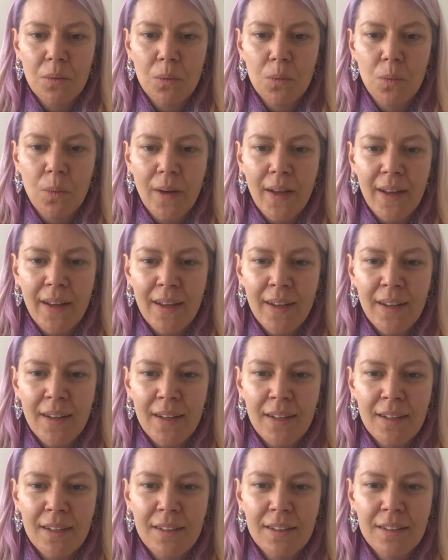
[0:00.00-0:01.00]

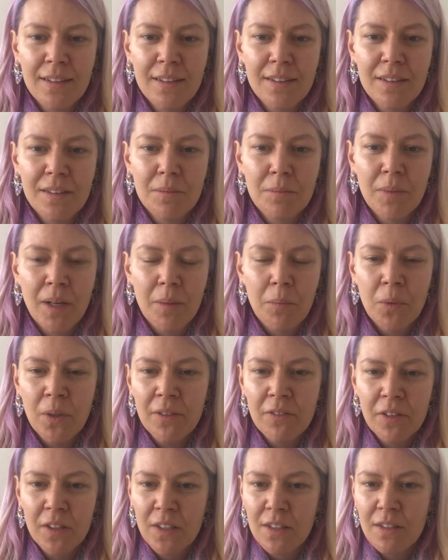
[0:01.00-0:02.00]
where my
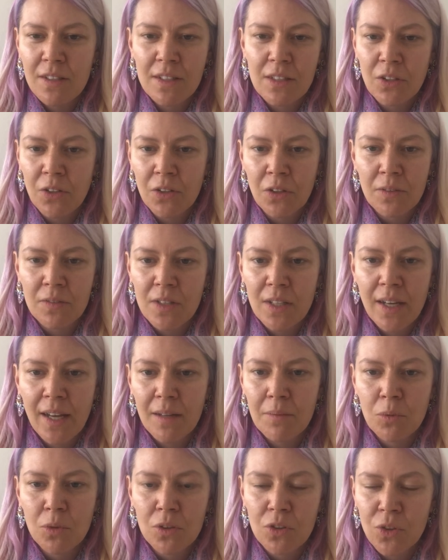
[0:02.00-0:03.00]
boyfriend had just gone off to
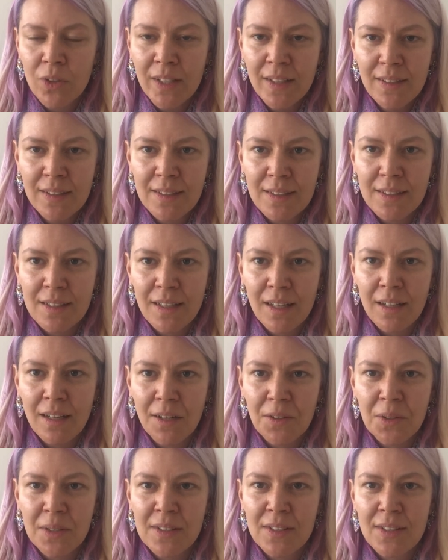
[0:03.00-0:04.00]
get more drinks and
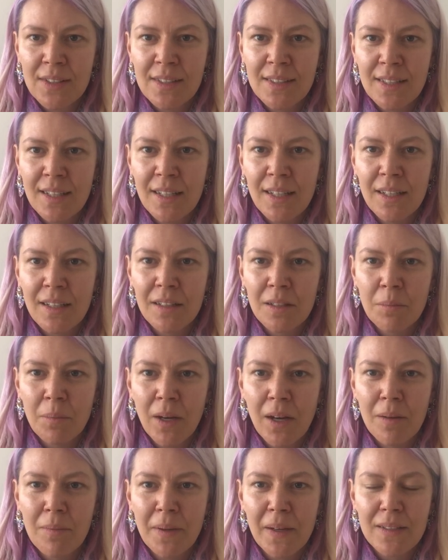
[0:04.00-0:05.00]
I was just sitting at the
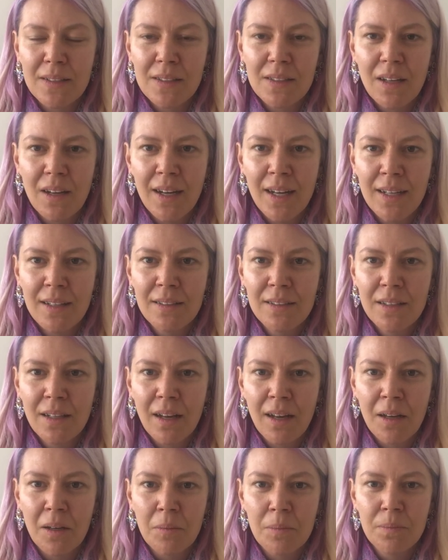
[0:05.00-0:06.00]
pub outside,
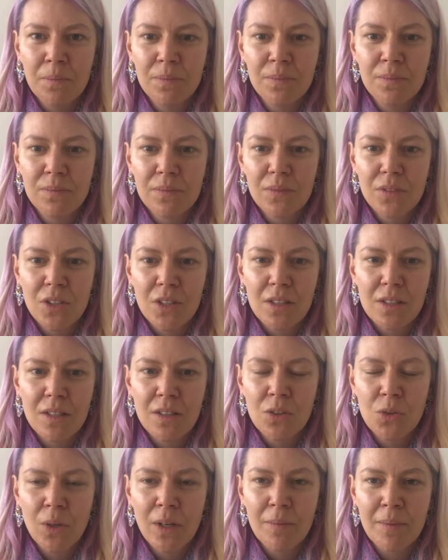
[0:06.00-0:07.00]
just
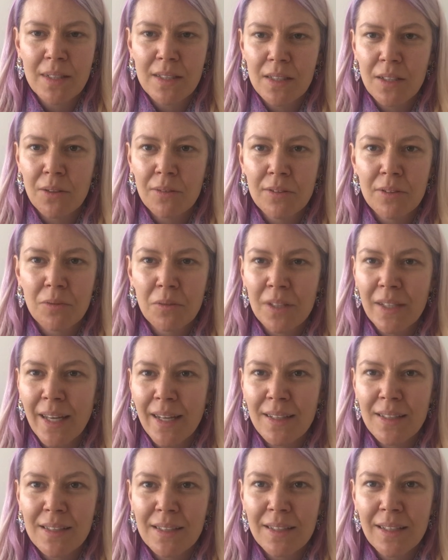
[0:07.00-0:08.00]
enjoying myself and
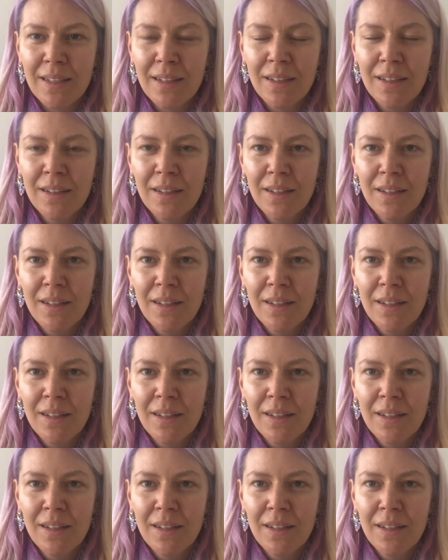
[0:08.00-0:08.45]
relaxing.